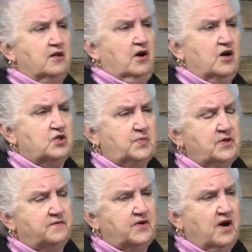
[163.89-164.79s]
the
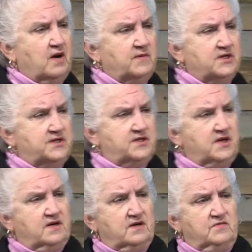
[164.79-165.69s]
Gospel of
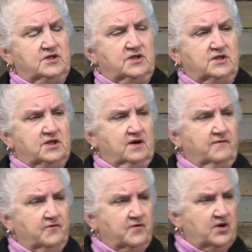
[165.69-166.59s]
Thomas was
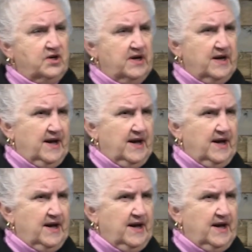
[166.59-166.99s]
discovered,